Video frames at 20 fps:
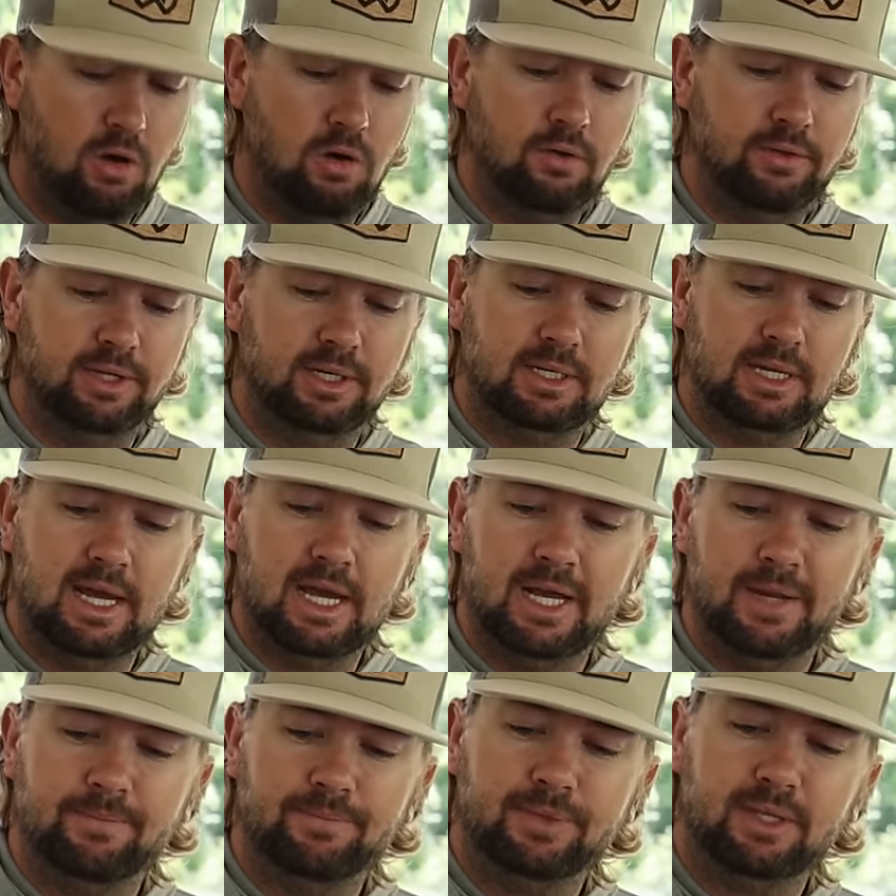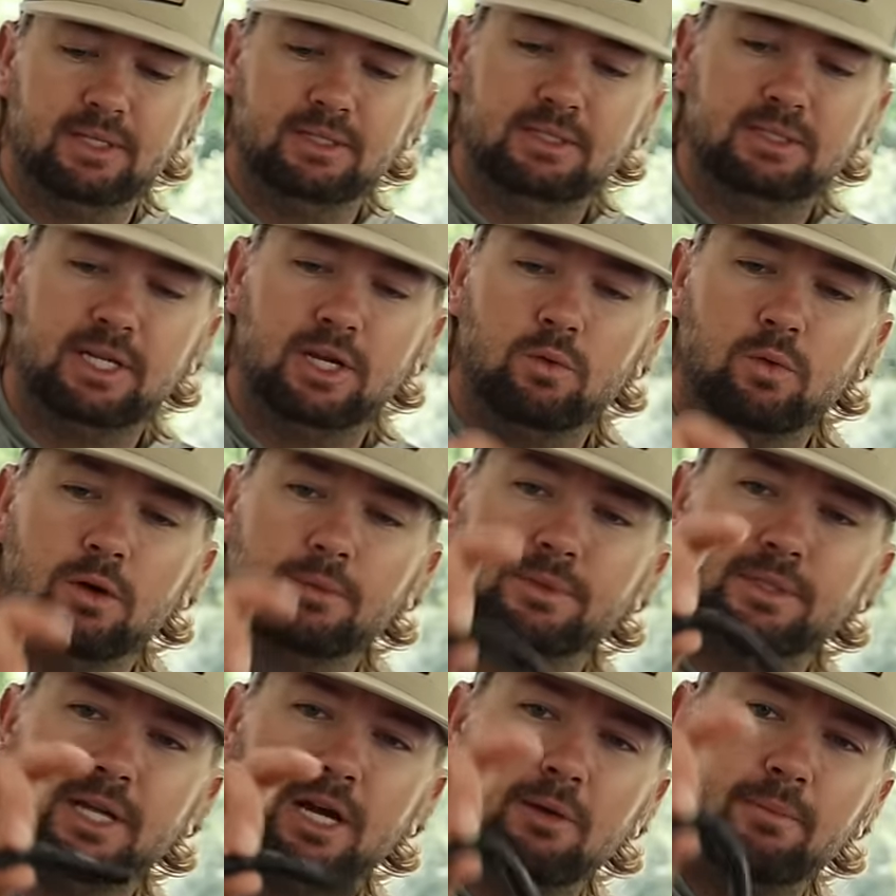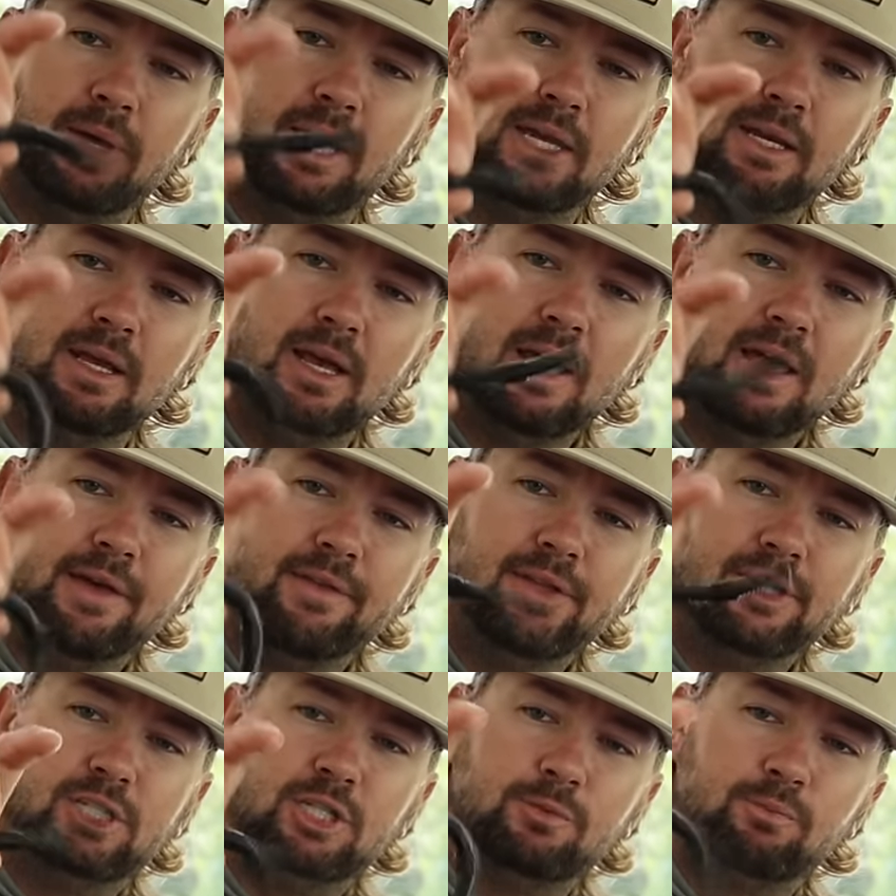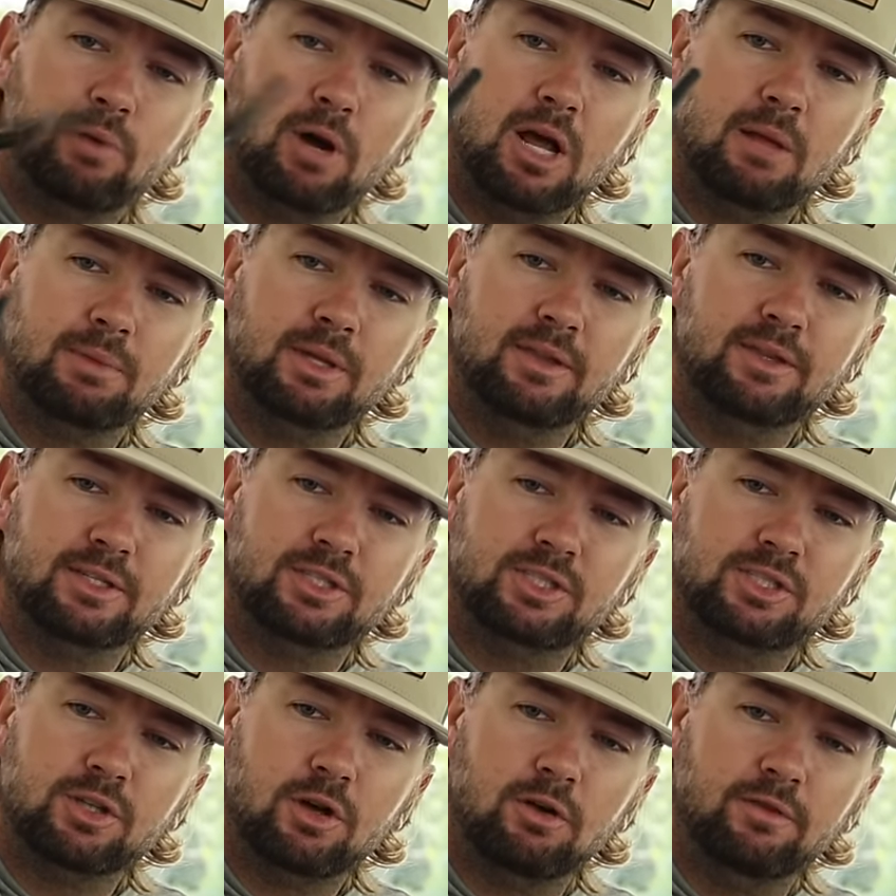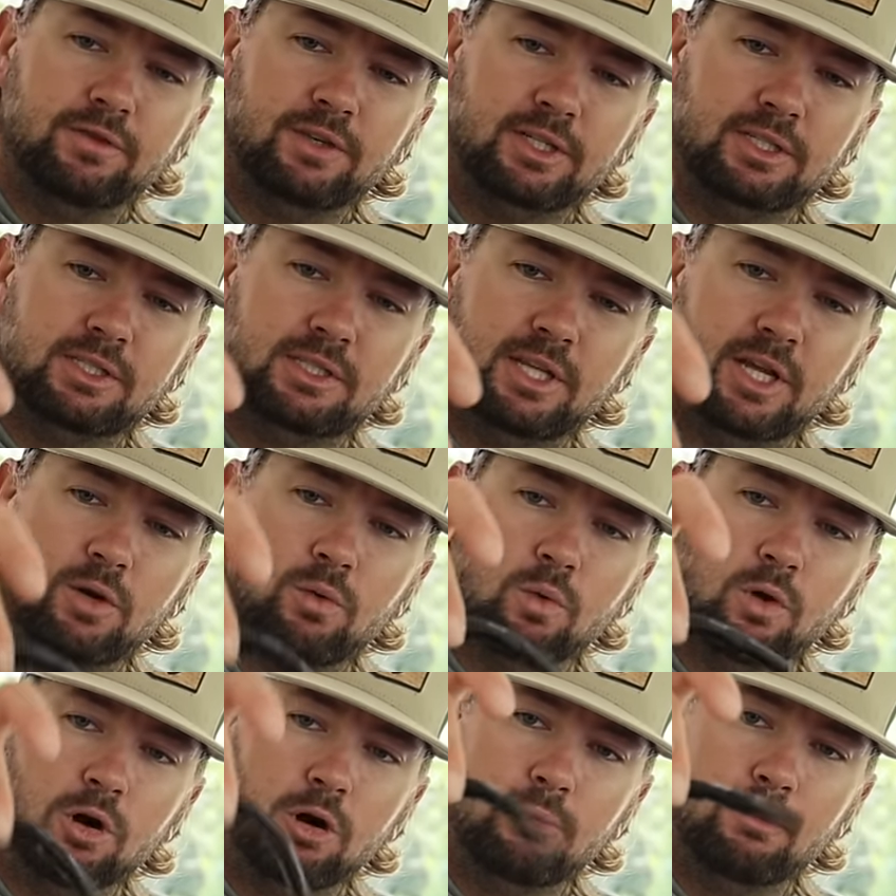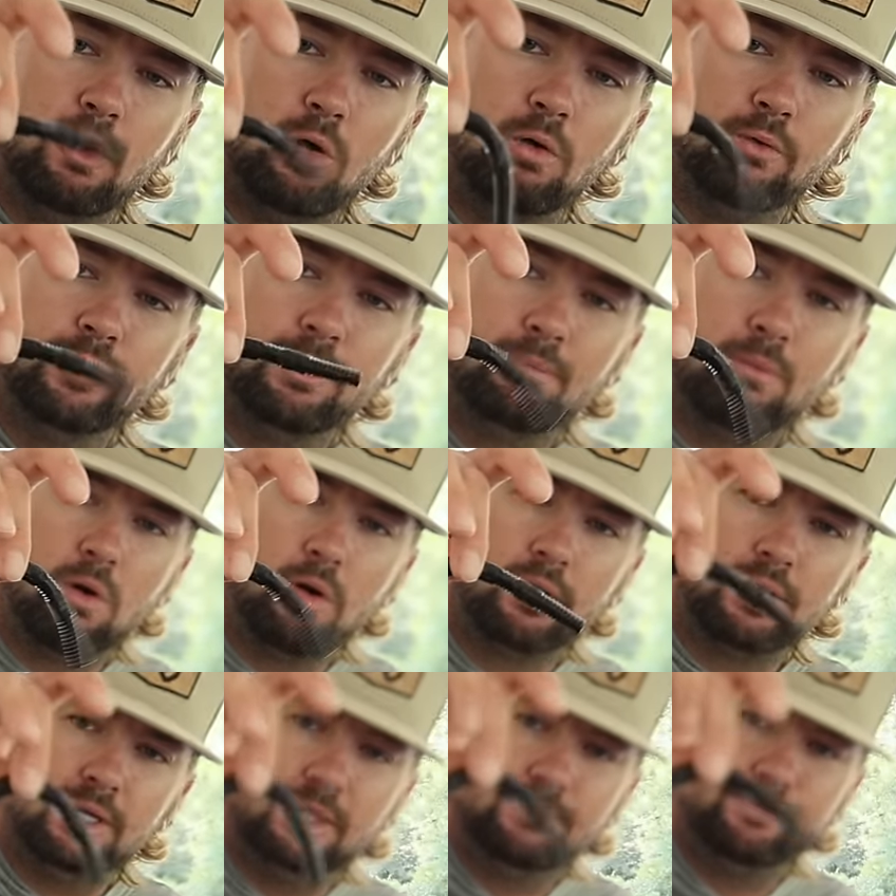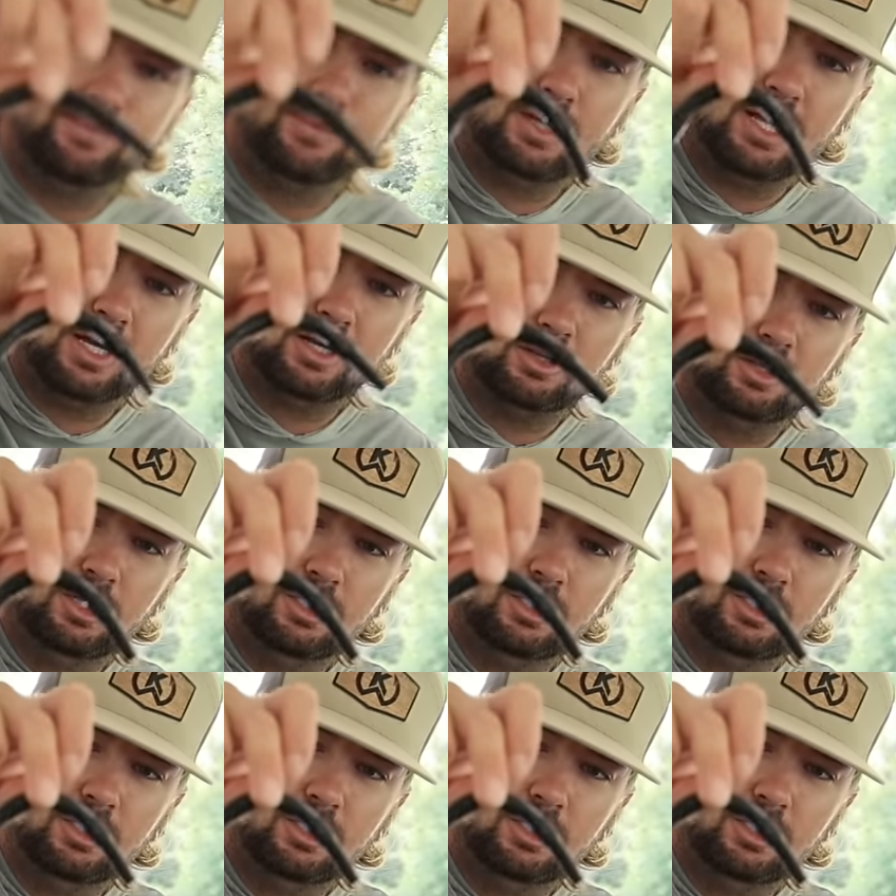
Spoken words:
all the time. Stick worm style bait. This is probably the softest stick worm on the market. Like,